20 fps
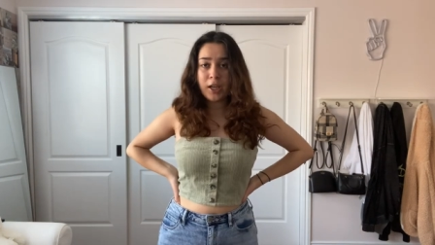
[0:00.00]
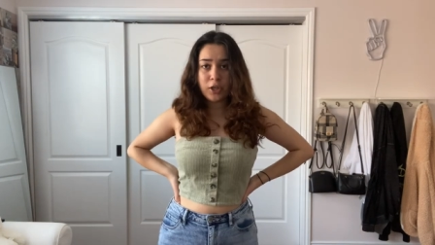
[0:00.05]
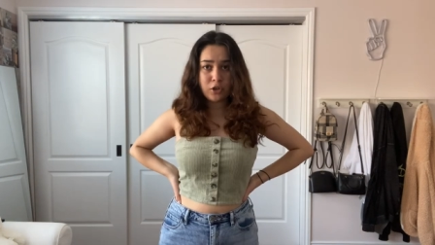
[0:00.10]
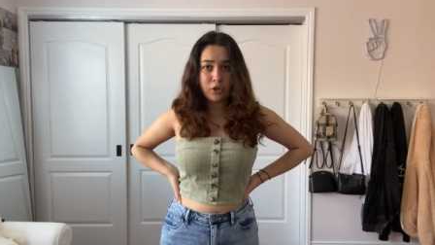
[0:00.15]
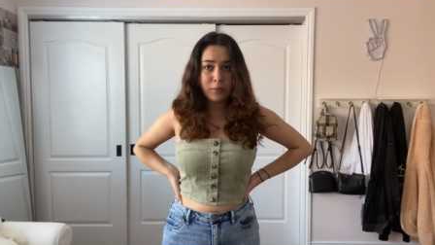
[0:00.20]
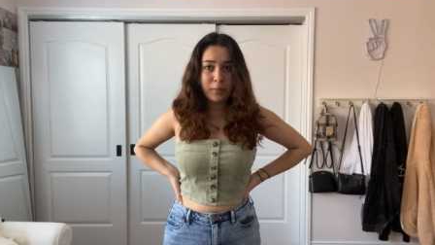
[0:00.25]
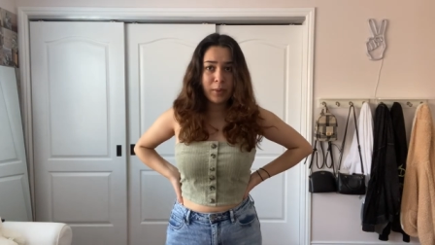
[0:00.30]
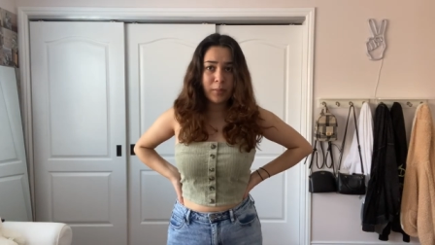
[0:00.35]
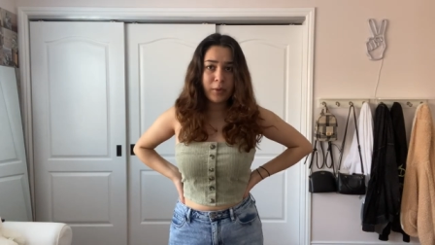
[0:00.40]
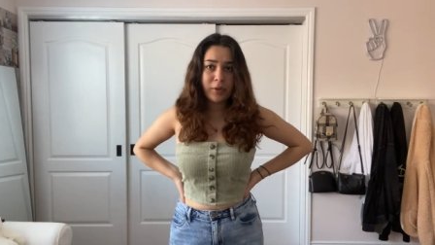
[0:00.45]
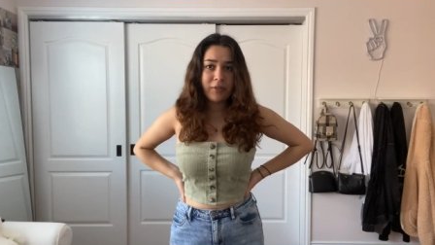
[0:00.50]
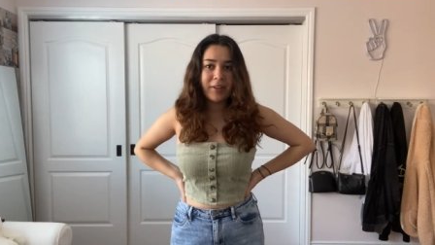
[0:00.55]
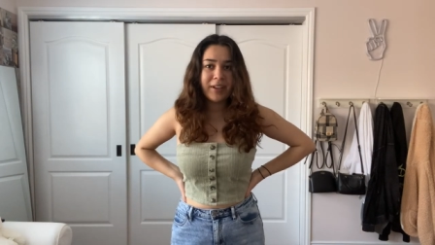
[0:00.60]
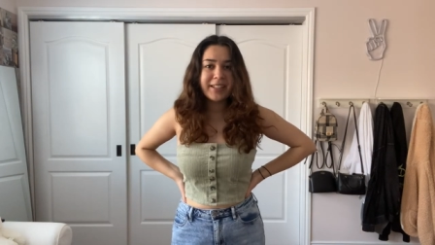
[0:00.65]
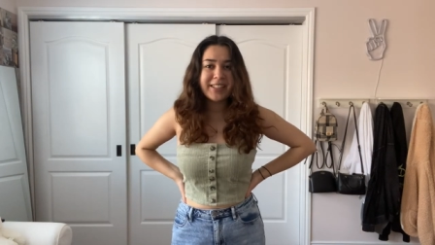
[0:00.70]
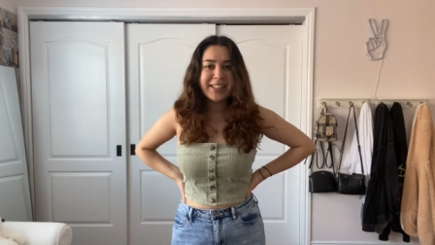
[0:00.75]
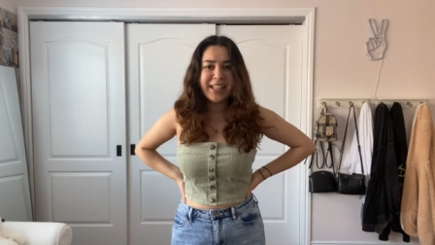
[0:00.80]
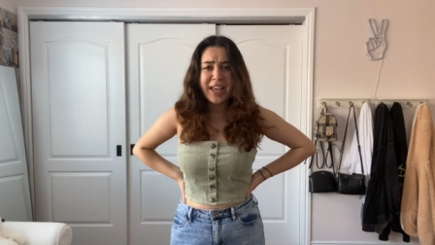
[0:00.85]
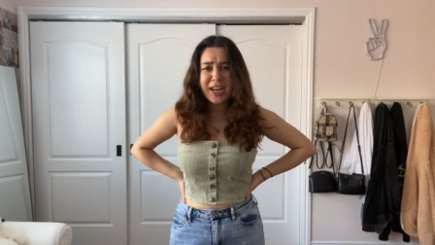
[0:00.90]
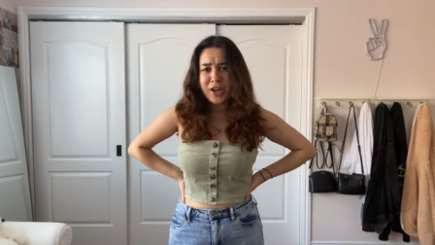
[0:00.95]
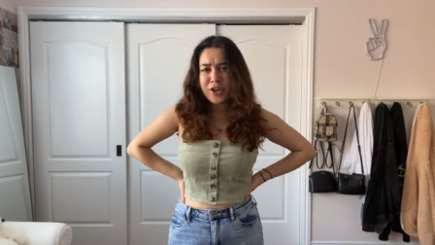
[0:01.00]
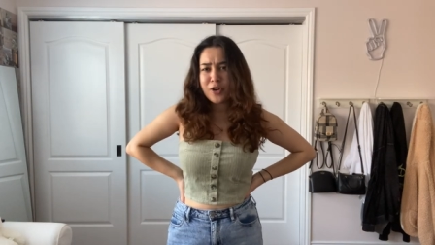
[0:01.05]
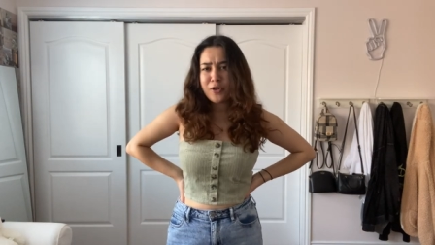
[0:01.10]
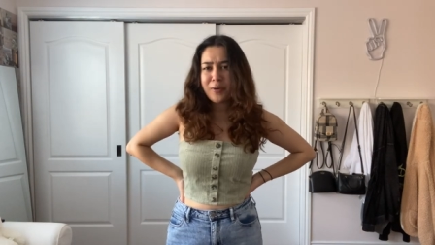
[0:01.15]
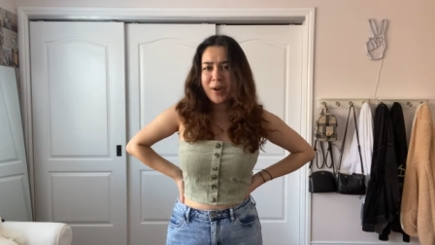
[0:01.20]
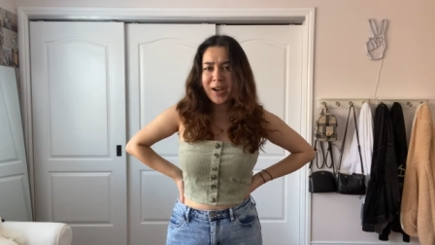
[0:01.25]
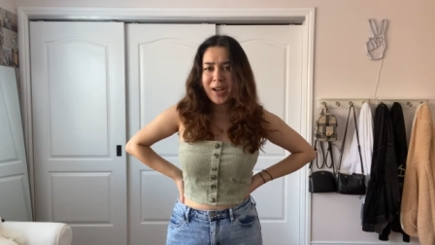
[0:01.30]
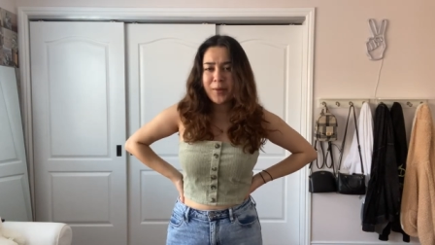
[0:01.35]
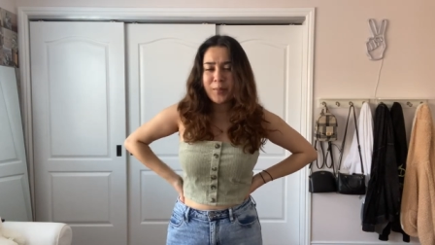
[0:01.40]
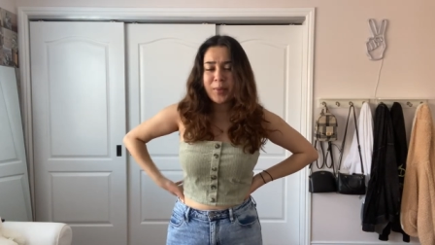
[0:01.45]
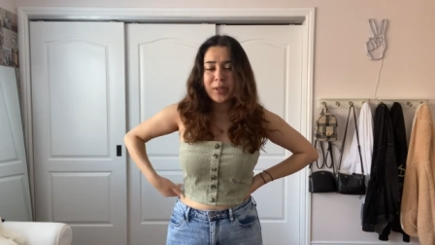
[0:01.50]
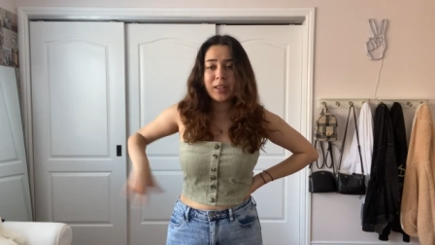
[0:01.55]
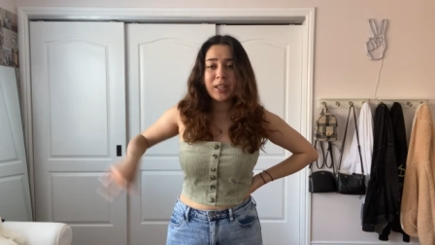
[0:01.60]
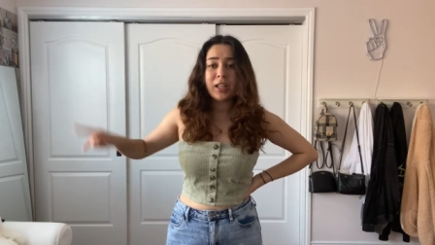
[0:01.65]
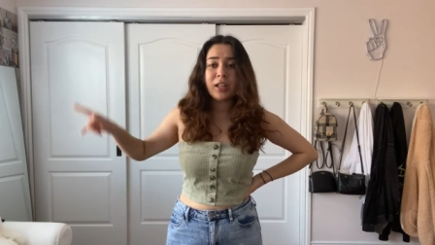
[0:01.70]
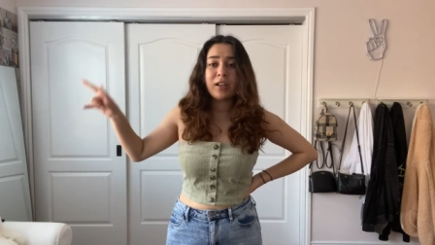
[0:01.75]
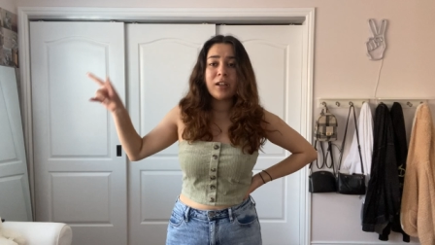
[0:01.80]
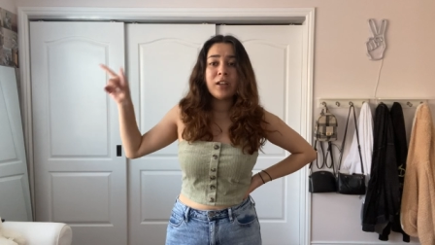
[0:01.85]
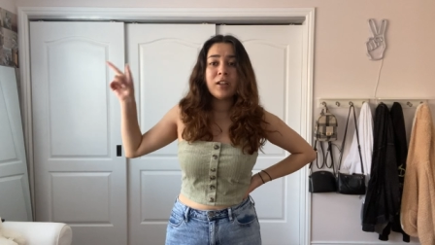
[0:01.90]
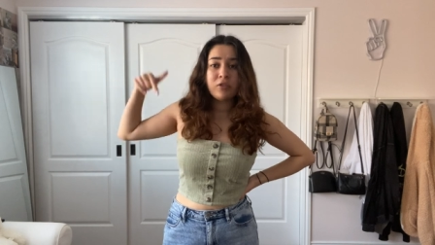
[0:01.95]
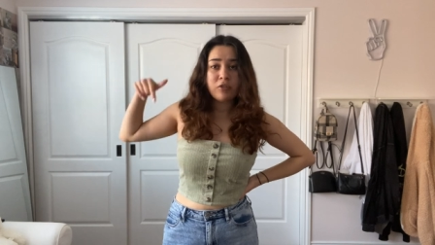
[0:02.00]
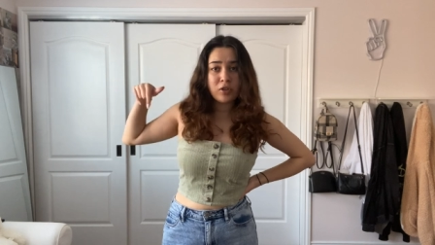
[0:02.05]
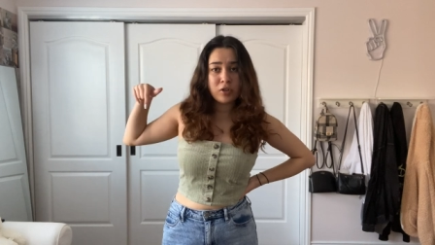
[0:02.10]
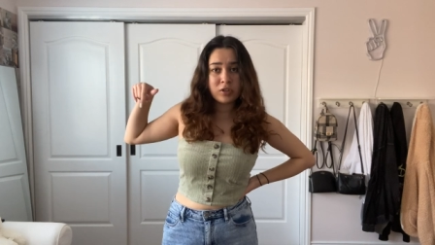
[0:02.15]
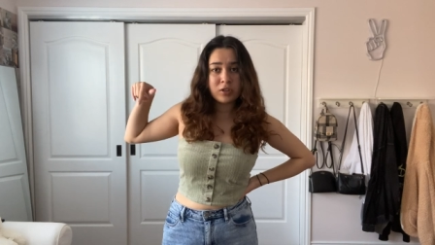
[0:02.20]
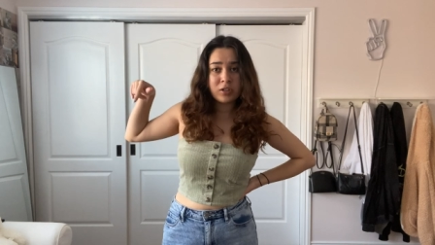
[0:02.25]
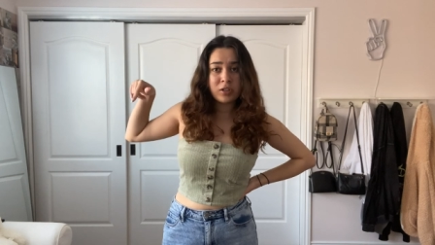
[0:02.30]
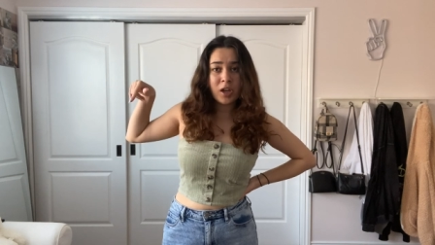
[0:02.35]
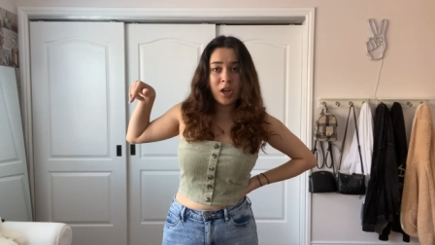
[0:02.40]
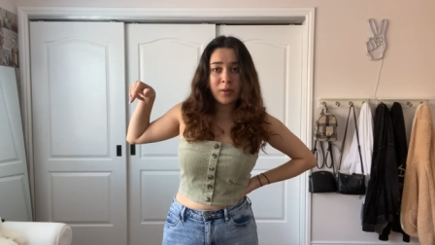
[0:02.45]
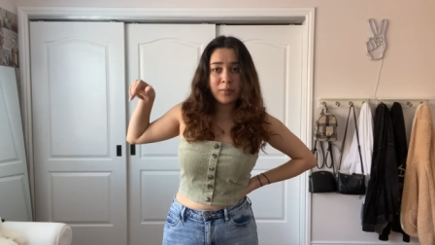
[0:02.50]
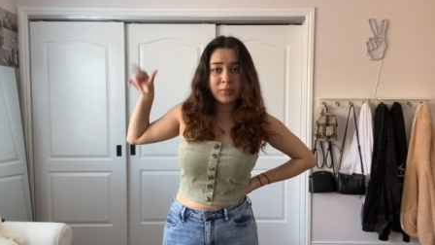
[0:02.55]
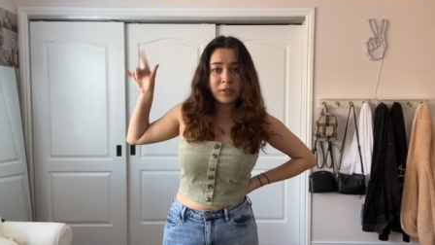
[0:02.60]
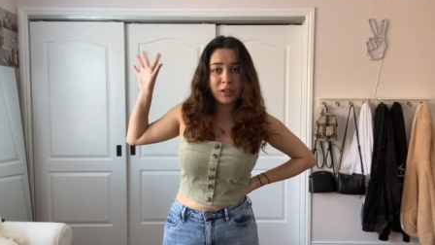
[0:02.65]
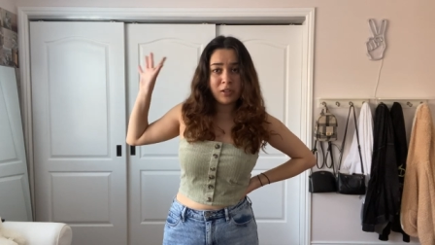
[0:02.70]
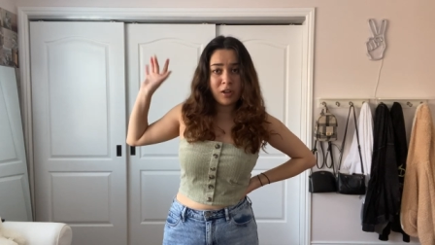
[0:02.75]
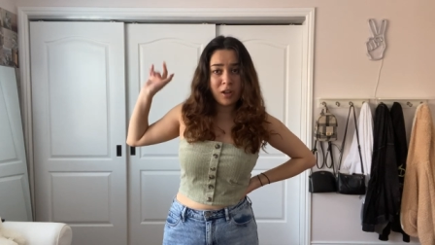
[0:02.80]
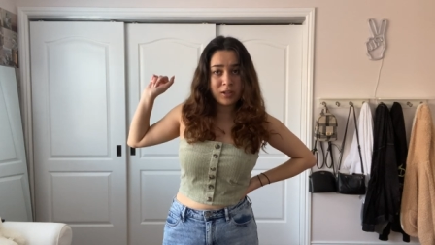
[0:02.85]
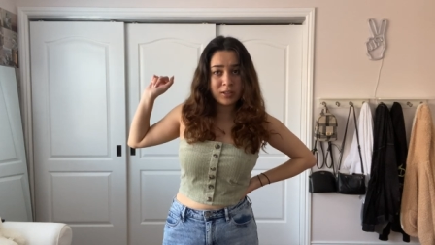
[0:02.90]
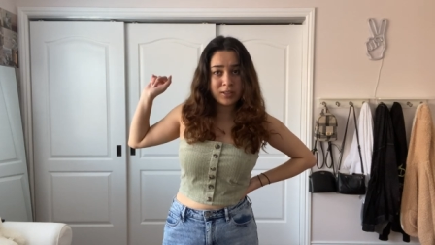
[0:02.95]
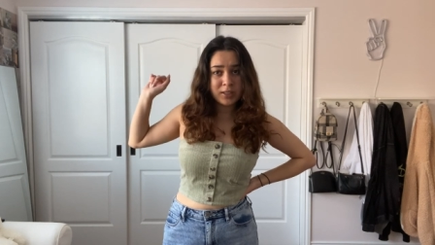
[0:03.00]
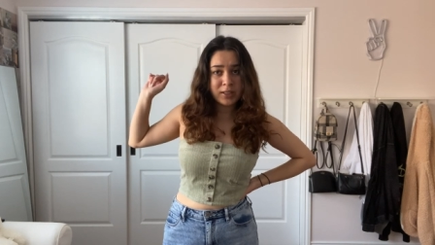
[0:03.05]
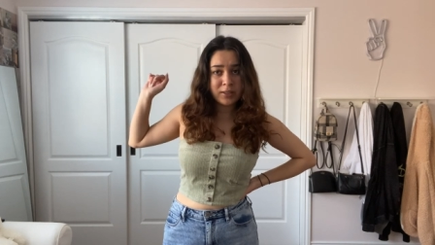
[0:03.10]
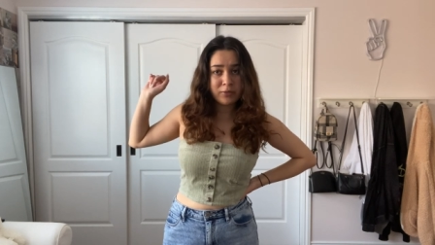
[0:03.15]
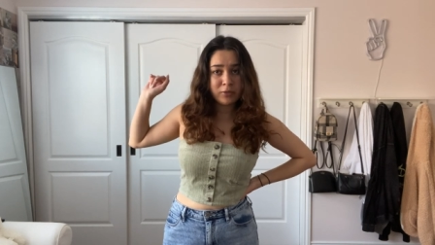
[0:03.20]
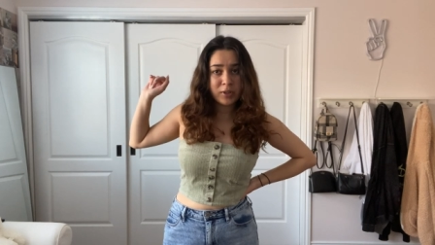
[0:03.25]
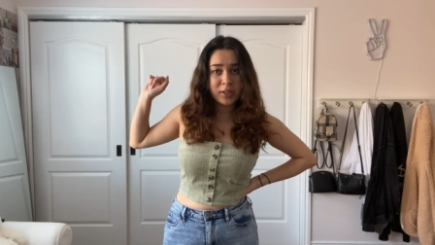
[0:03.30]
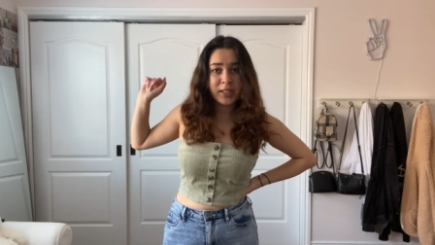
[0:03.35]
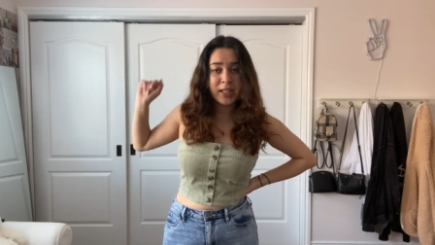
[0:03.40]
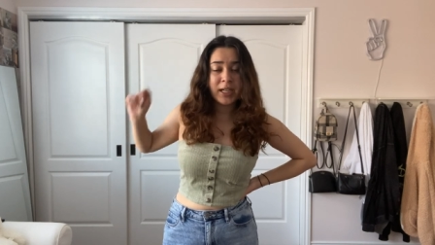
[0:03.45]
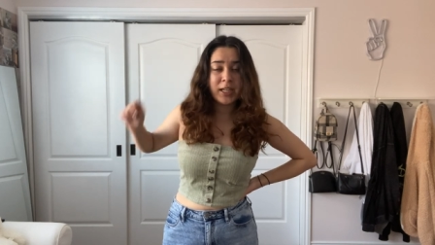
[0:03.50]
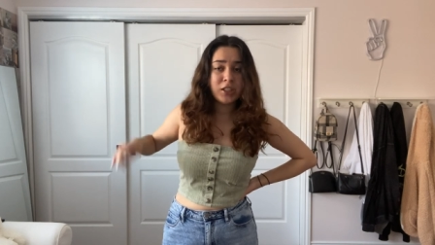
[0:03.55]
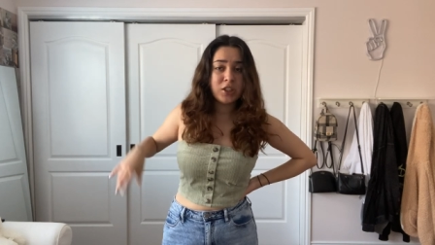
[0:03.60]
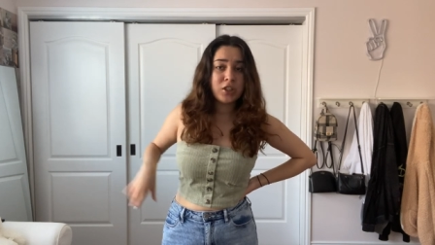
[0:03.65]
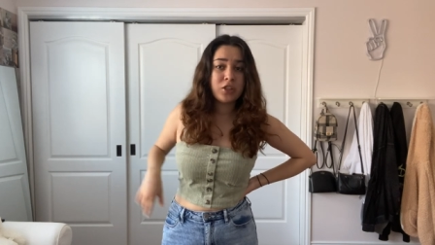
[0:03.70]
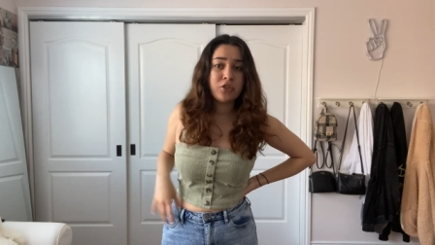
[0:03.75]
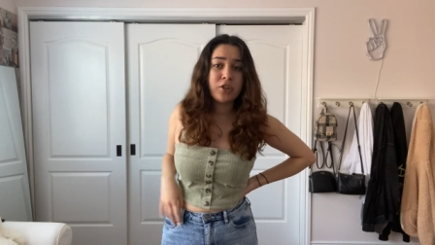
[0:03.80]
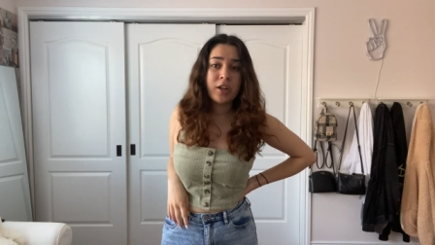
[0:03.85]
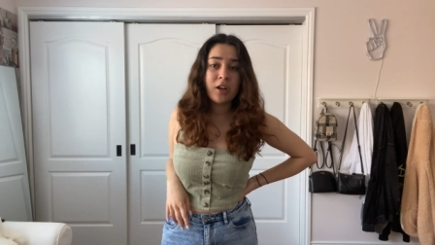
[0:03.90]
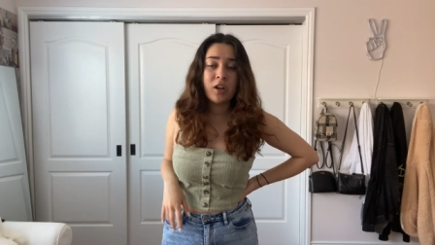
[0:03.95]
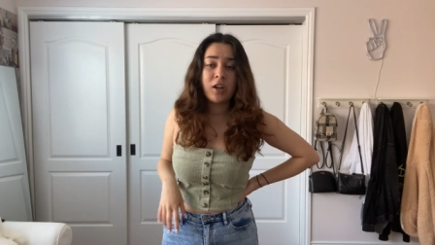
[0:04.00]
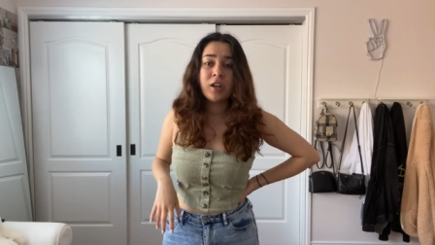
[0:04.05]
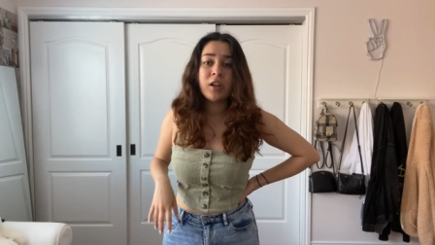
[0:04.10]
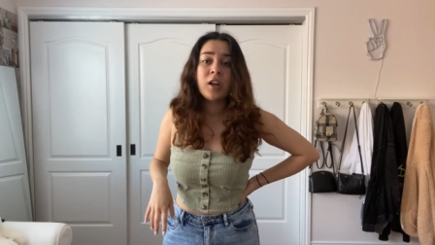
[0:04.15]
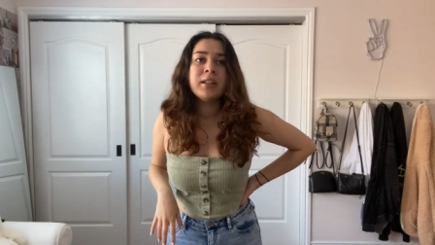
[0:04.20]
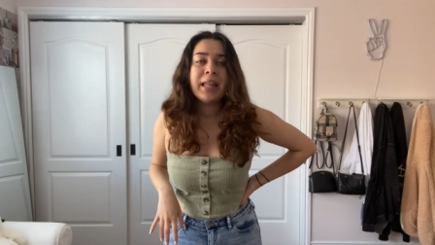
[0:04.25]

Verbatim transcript: I don't remember if I said it already, but the first top, the long sleeve one that I just tried on,